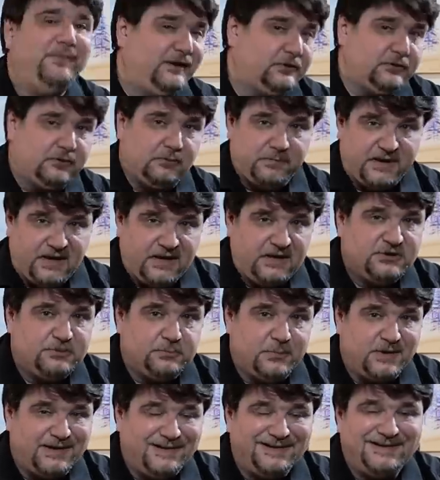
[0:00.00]
battle
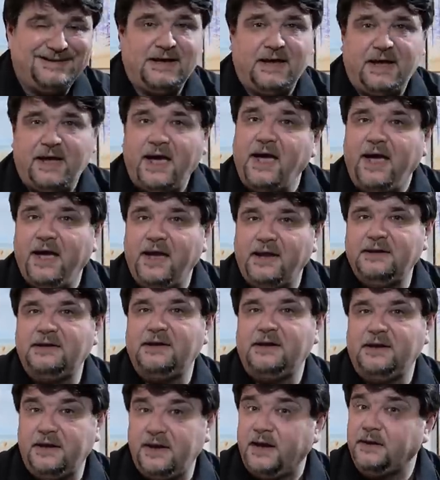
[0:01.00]
management and
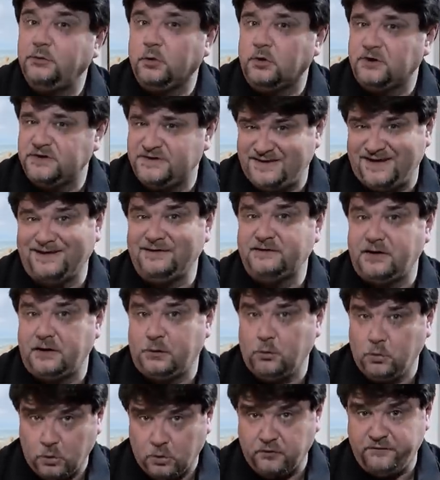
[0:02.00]

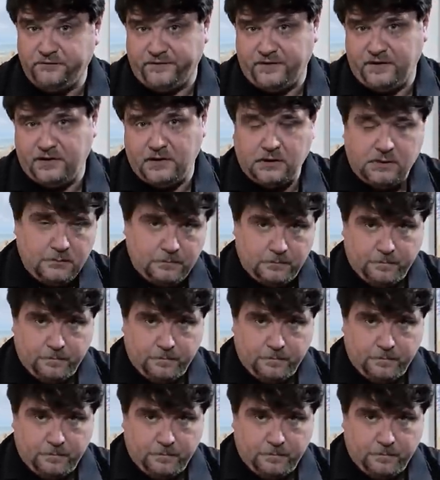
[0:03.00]
network-centric warfare.